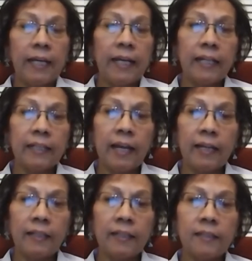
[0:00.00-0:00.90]
and
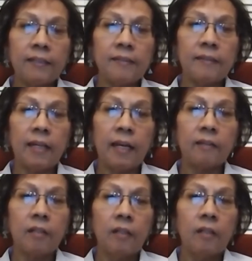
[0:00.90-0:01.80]
that is that
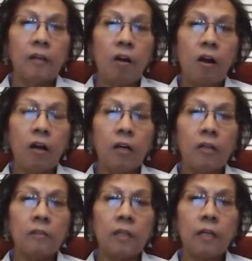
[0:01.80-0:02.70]

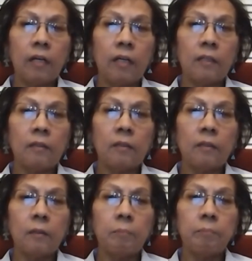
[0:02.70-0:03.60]
our
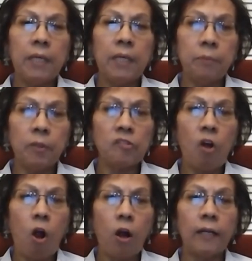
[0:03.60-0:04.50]
people's
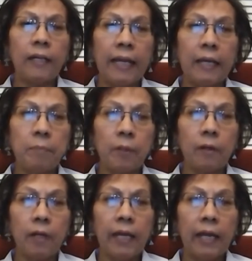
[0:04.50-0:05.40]
hard
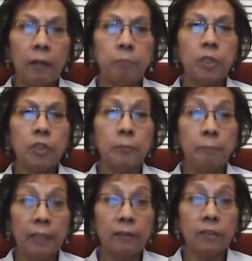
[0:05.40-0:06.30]
labor helped to
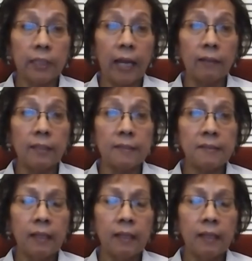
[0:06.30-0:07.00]
build Dallas.